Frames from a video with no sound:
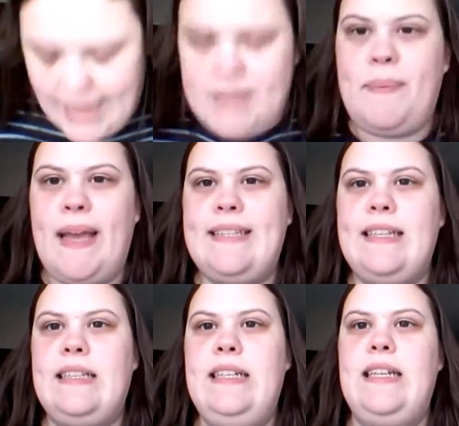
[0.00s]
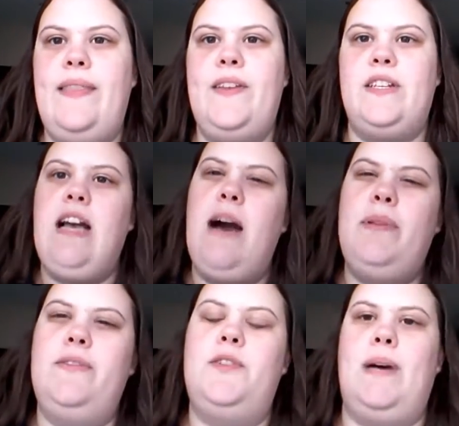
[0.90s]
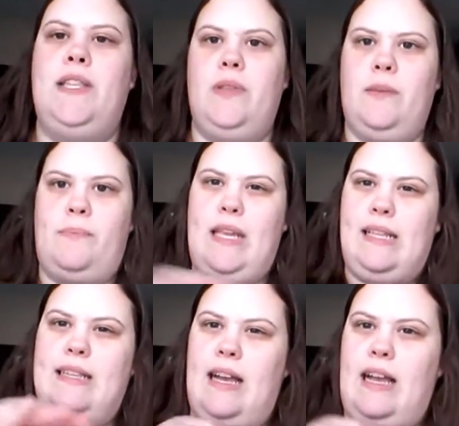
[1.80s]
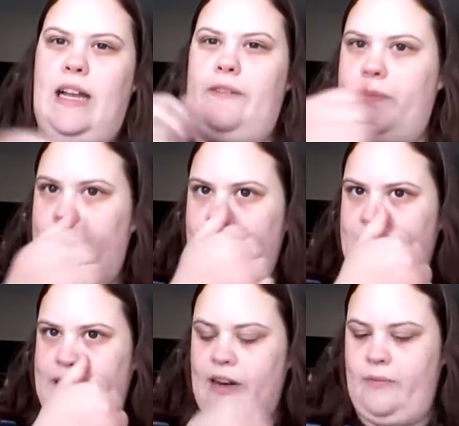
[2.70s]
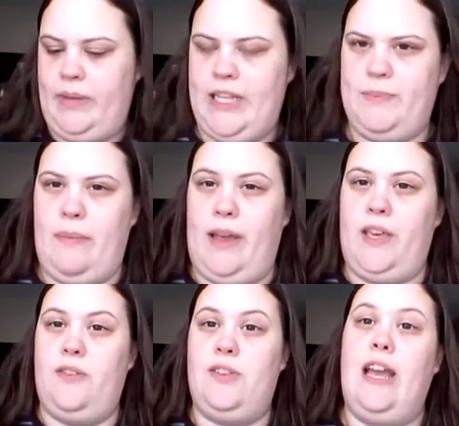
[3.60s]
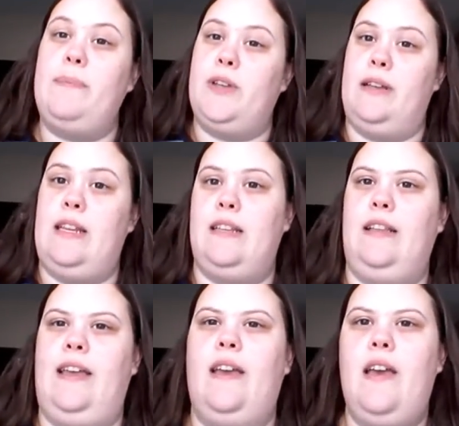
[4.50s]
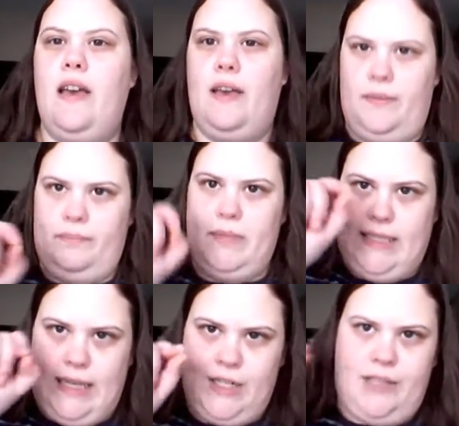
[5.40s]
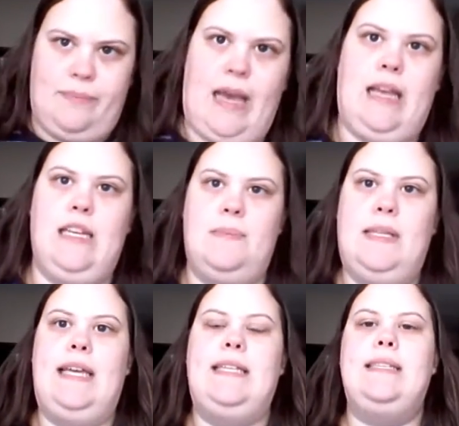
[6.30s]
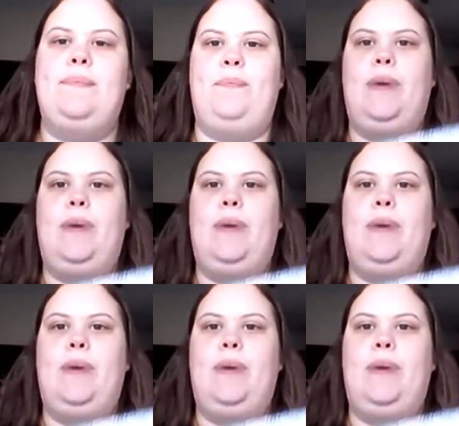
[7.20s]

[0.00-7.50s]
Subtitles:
It's basically done. There's a couple of spots where the beads got kind of pushed out of place by my Q-snap, so I need to like massage them back into place.